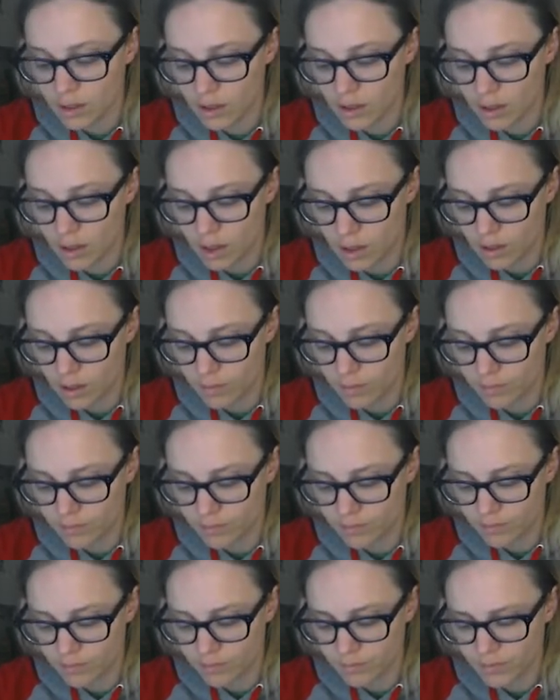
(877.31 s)

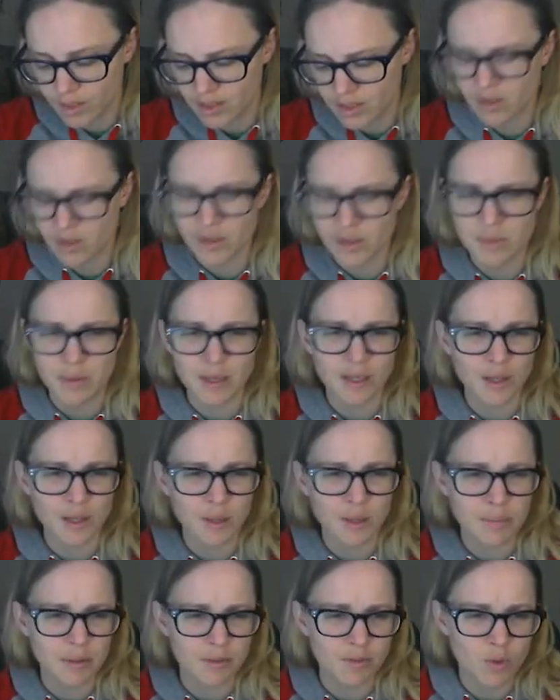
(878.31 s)
it's always been a
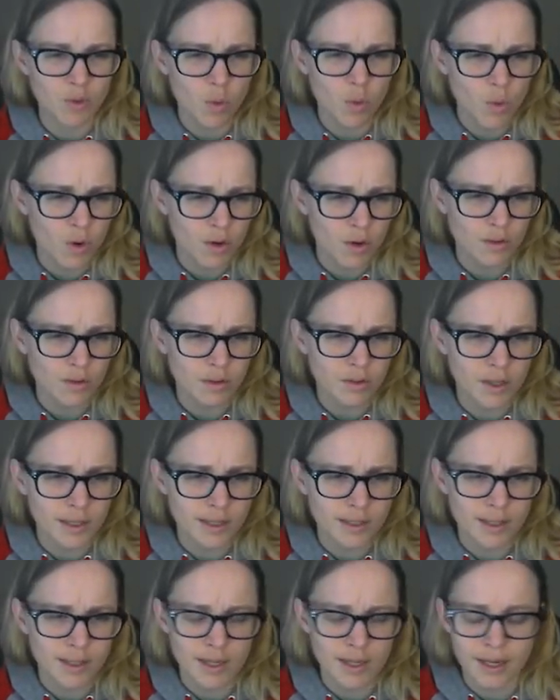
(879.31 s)
little bit of lore
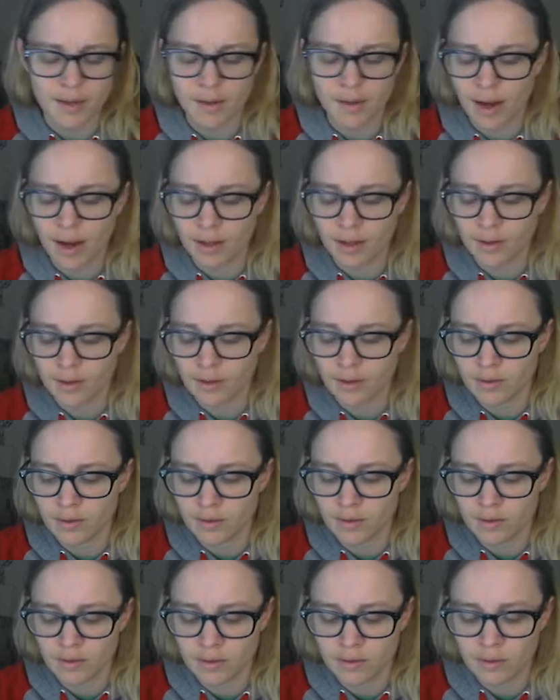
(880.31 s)
that I
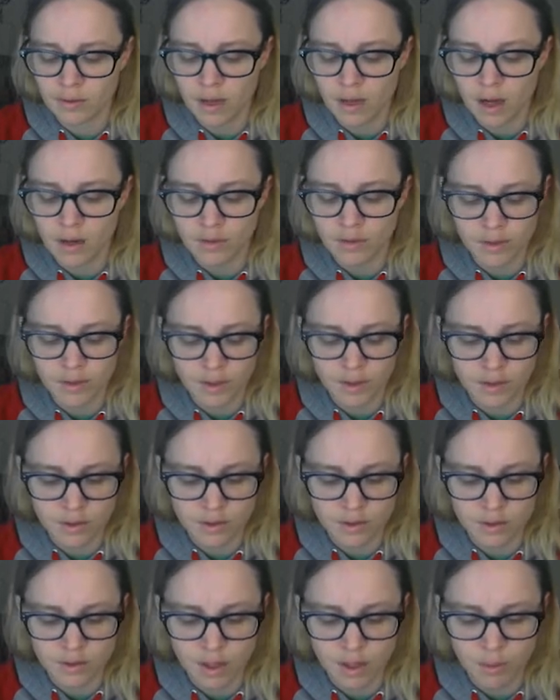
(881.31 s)
love
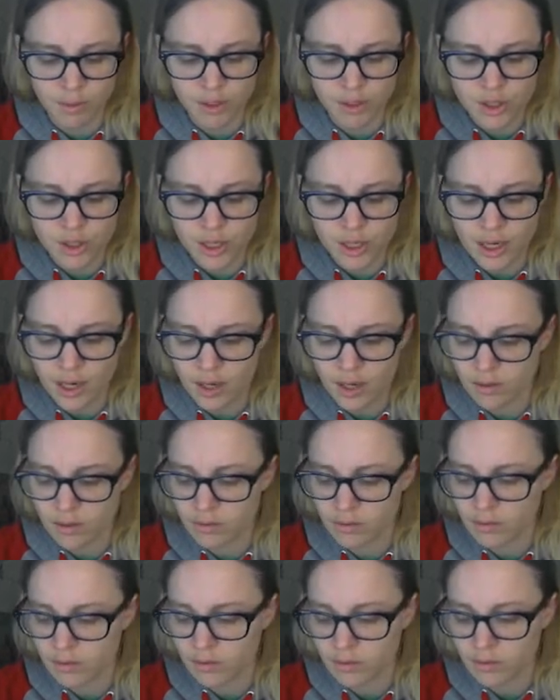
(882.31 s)
and appreciate.
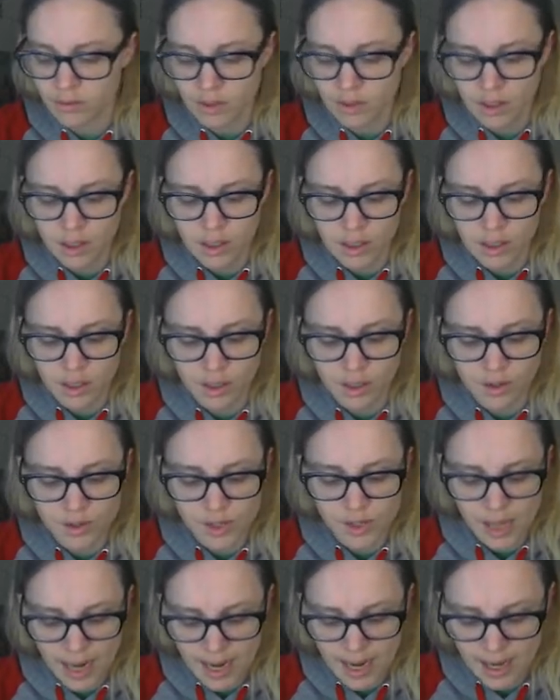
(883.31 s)

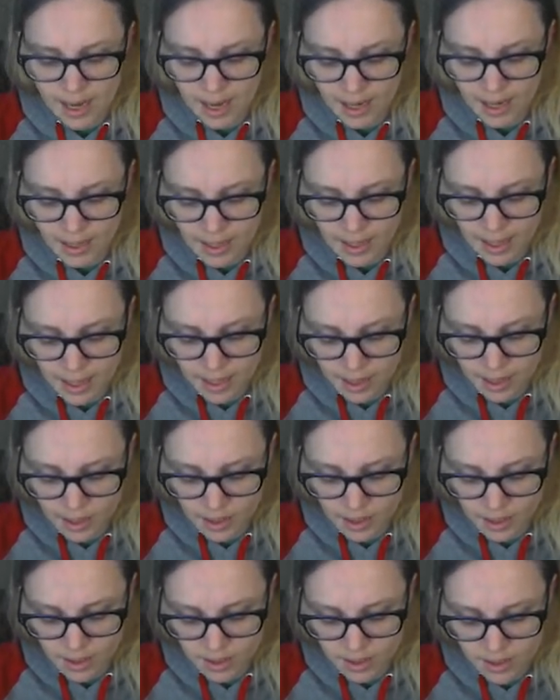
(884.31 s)
There's a
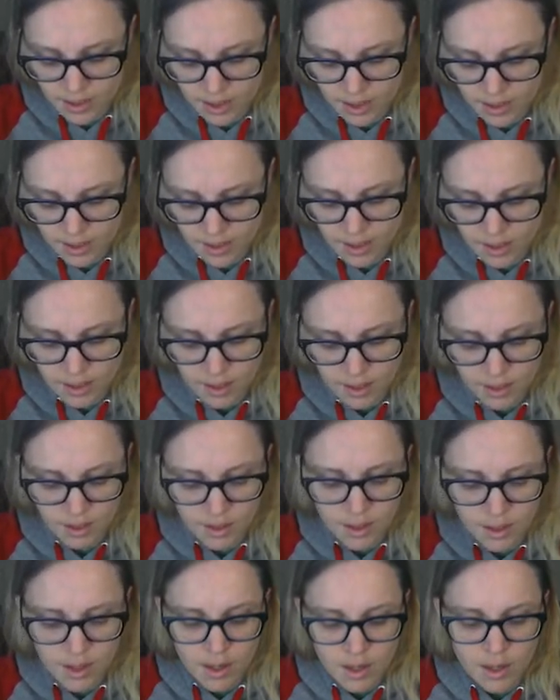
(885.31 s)
headcanon that says the
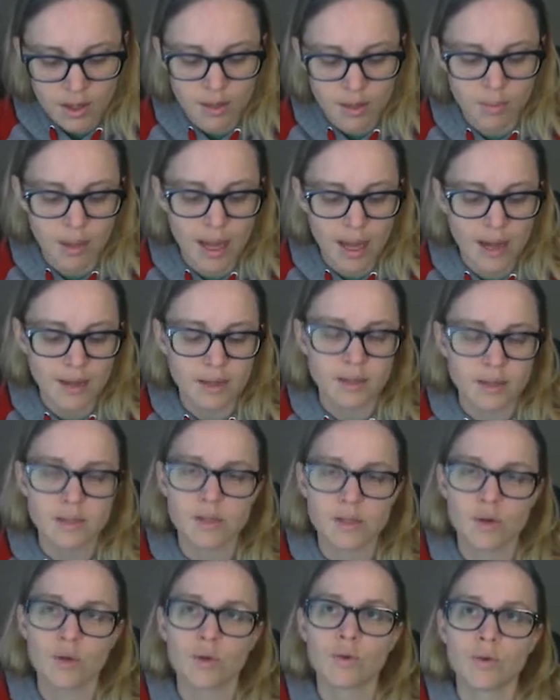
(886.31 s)
black,
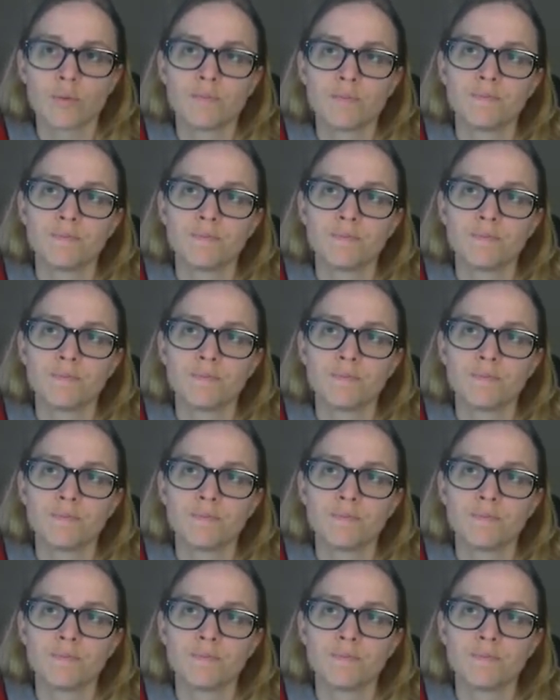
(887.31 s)
so